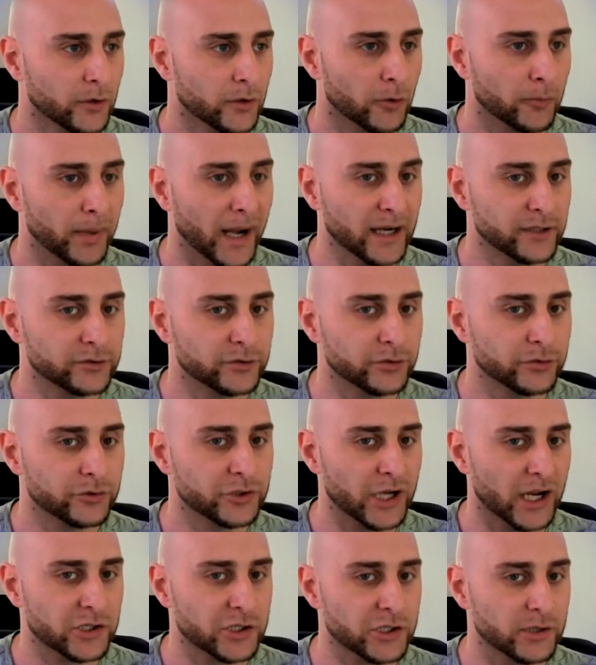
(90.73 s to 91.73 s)
back to
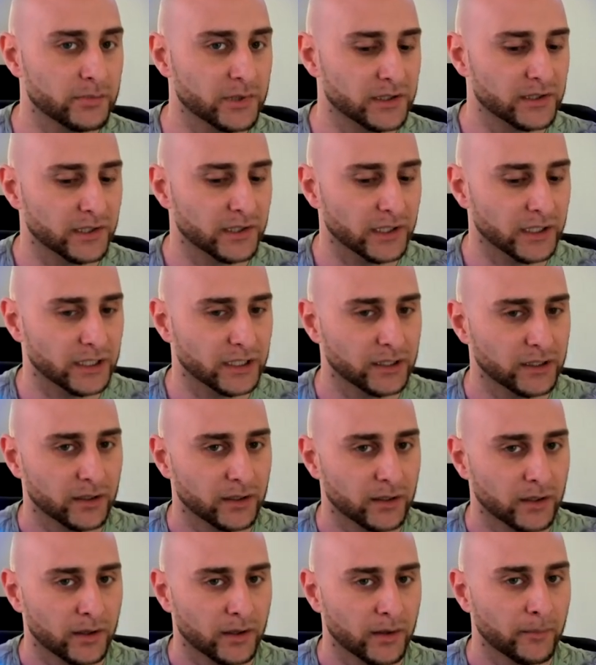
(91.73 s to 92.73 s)
ChatGPT,
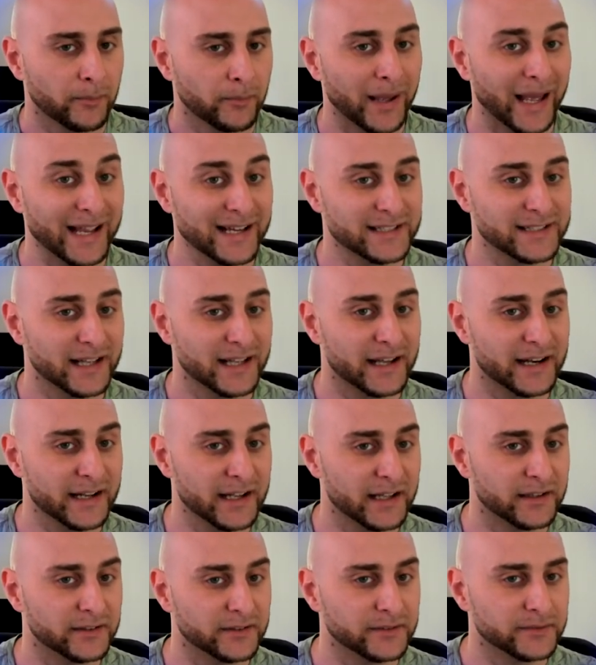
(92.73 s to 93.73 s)
paste that
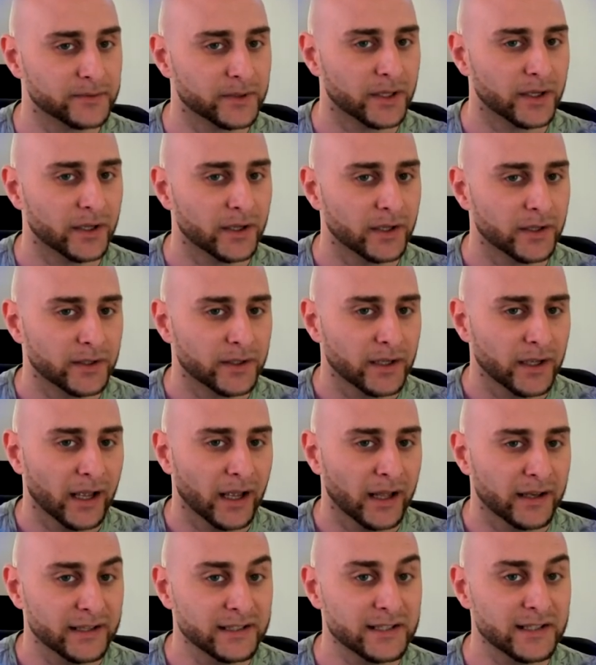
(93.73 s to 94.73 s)
in,
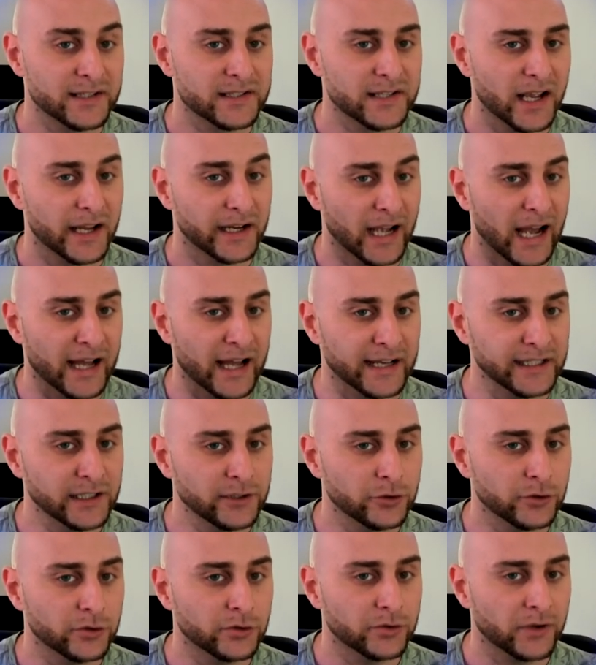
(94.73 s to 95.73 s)
and this is saying, I
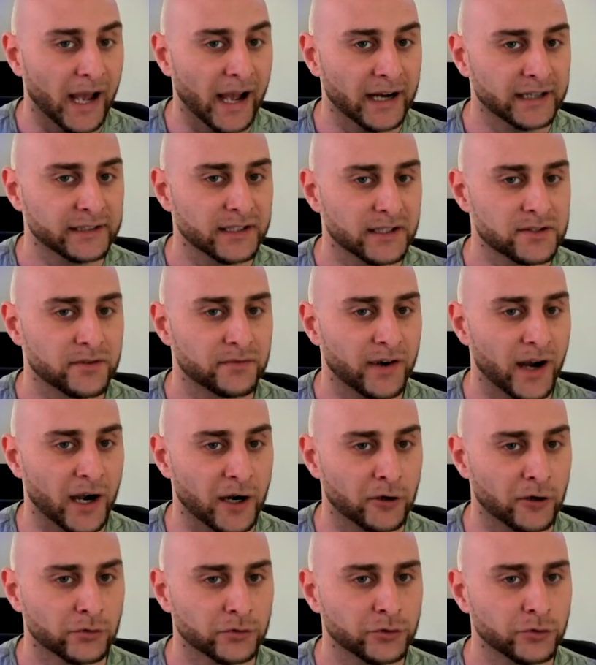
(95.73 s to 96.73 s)
need you to act as a
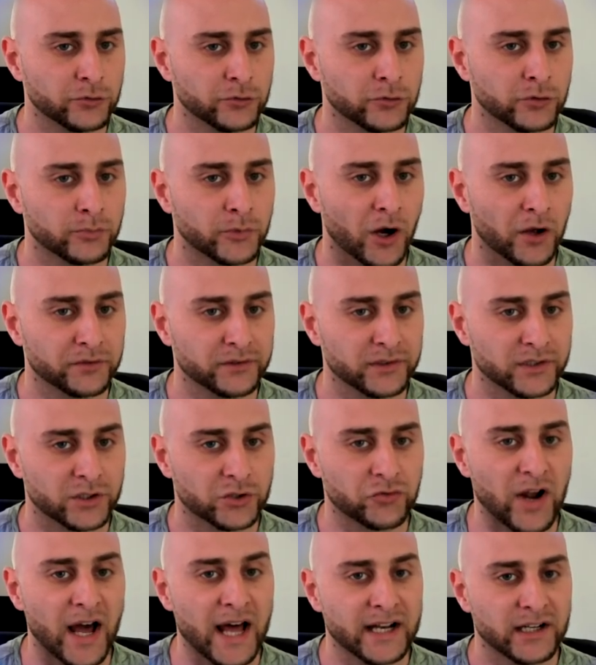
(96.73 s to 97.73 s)
viral YouTube content
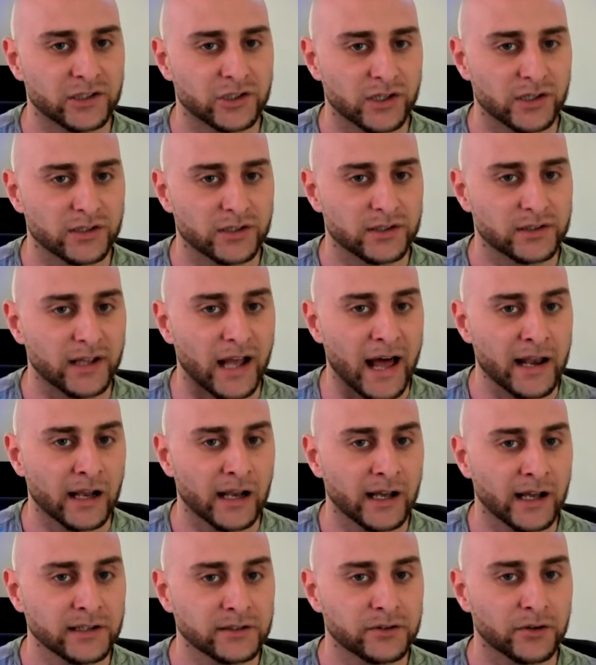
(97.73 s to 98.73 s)
strategist,
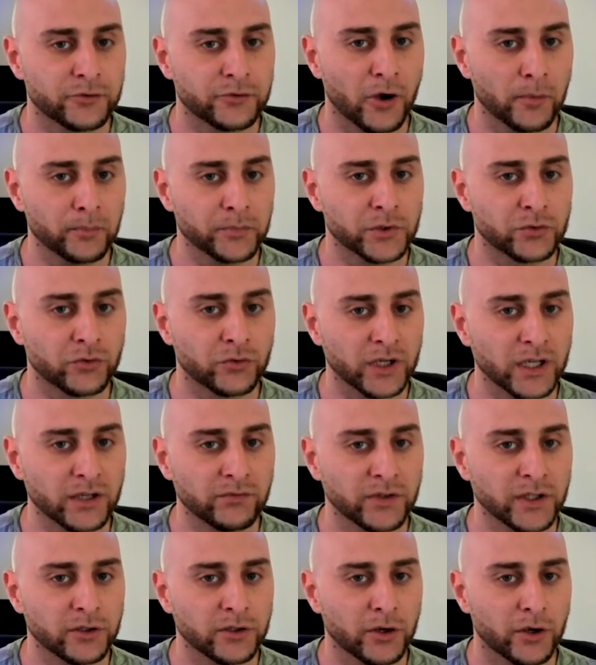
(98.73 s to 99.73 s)
analyze the top 3
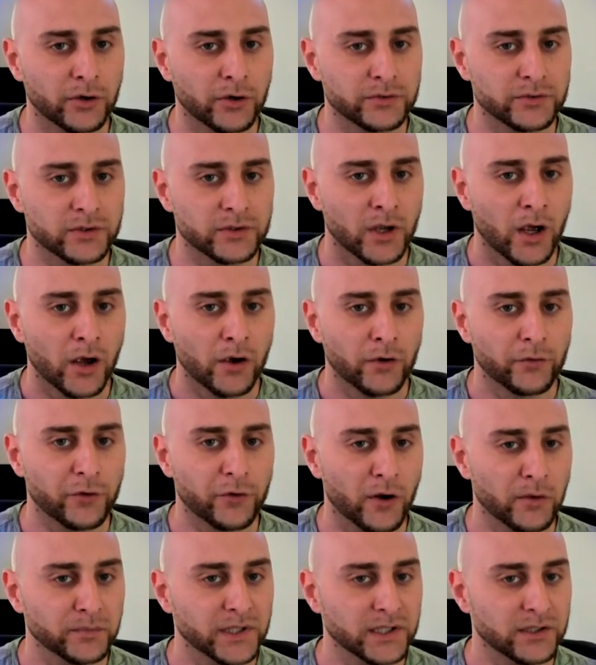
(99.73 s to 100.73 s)
videos
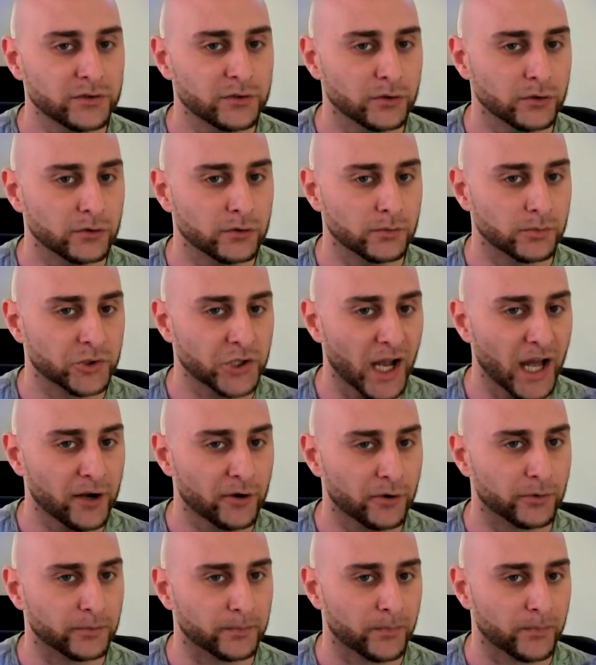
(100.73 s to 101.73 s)
from this YouTube channel.